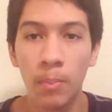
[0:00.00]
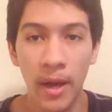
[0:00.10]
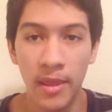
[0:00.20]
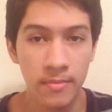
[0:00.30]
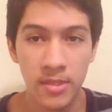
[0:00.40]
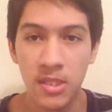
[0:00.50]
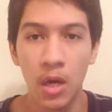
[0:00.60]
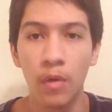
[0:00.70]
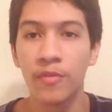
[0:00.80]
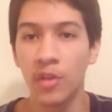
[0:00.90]
by
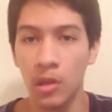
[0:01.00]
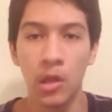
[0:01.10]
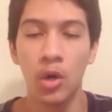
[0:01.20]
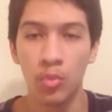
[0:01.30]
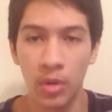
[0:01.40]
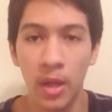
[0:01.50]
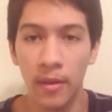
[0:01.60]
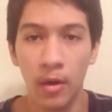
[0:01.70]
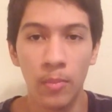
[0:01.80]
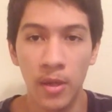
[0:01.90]
themselves alone, and
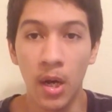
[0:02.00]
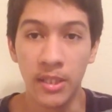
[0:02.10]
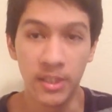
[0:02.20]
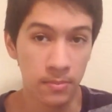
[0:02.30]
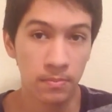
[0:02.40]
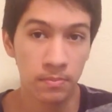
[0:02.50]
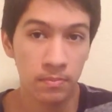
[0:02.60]
they'll be awesome.